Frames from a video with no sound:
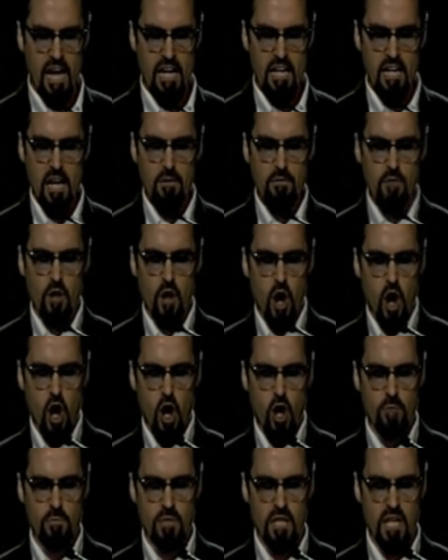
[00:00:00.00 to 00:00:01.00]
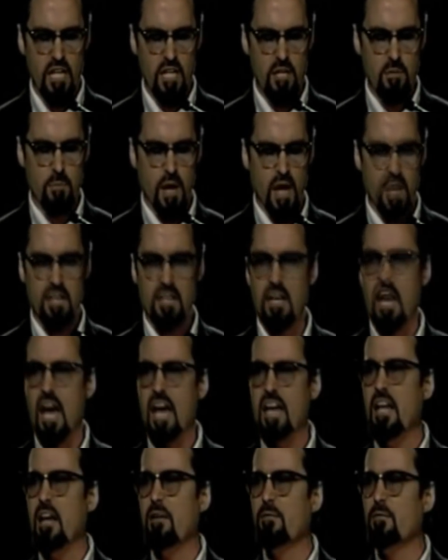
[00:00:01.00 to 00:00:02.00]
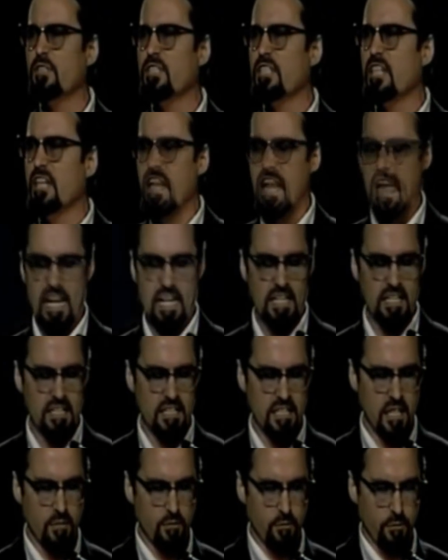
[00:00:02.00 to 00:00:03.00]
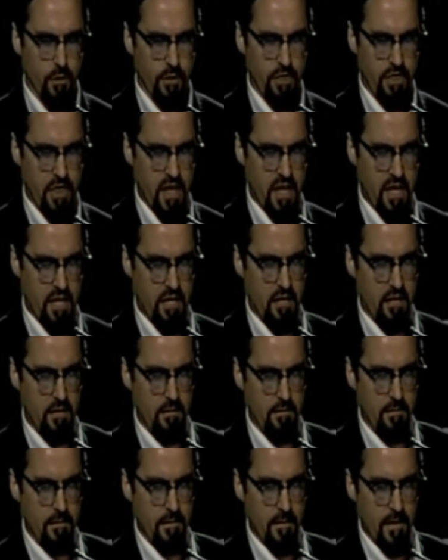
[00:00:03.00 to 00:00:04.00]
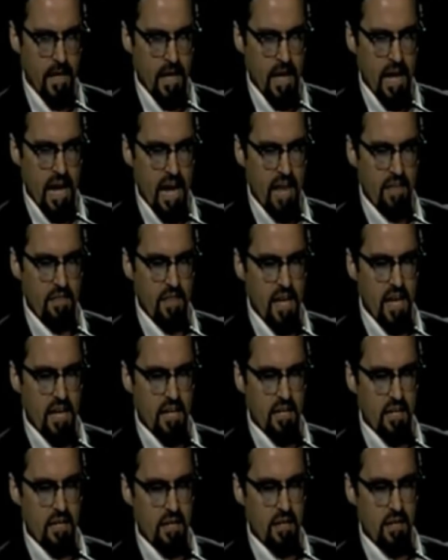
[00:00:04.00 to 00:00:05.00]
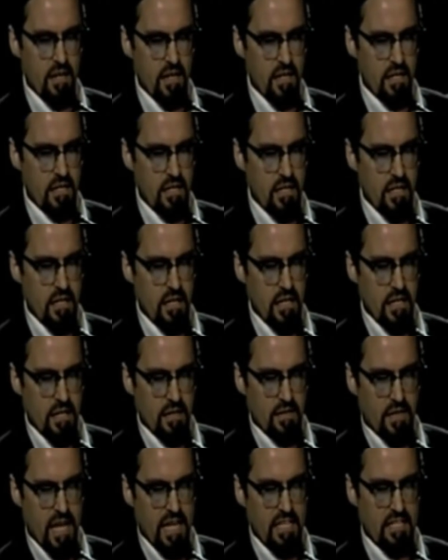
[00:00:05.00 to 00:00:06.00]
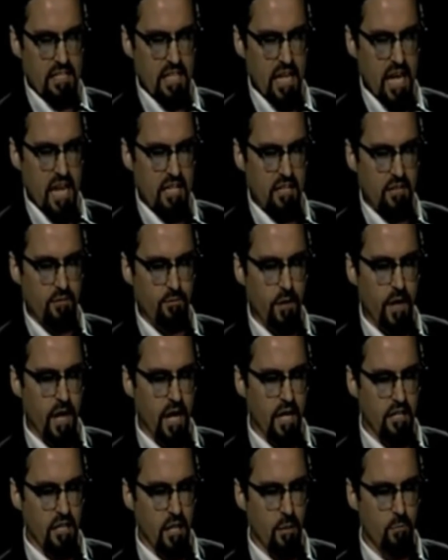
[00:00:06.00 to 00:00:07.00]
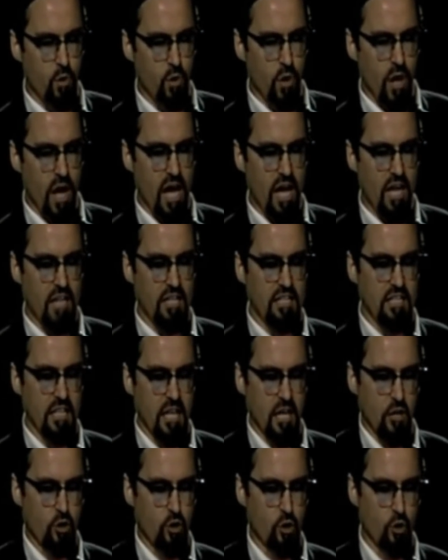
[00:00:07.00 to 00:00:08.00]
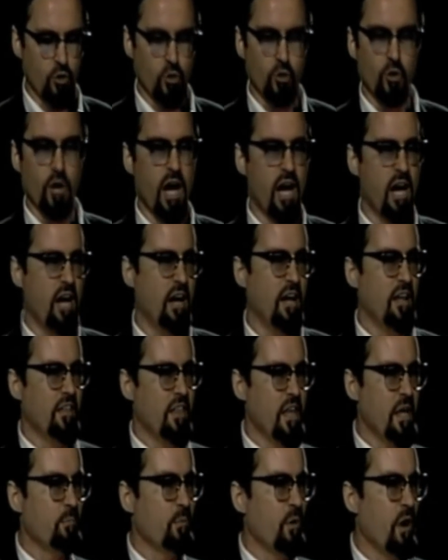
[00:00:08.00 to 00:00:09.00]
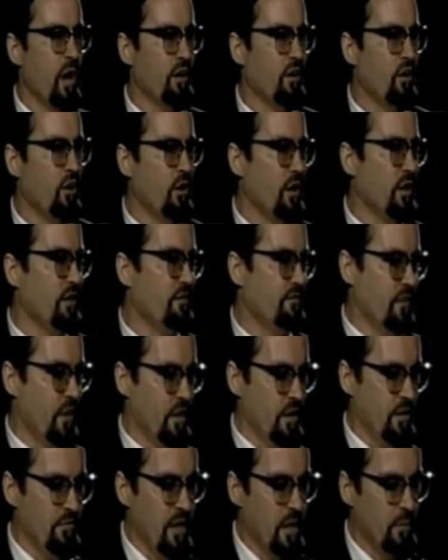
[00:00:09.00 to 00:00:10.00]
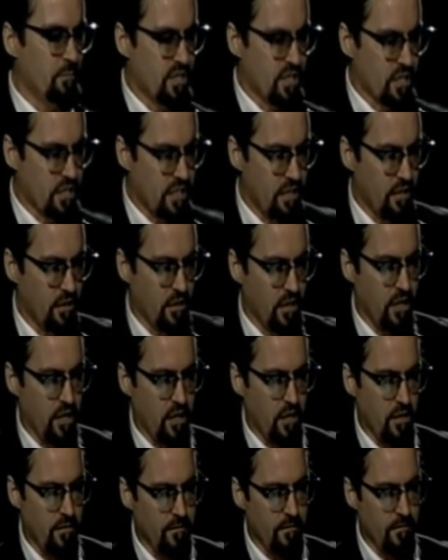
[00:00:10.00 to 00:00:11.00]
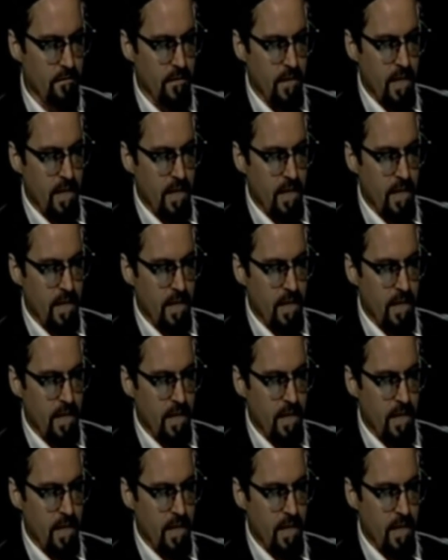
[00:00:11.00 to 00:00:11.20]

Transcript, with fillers: I never harmed anybody. I never did any sinful thing. And then they said, "Faqaddamuha liyaqtuluha." They brought her in front of them to kill her.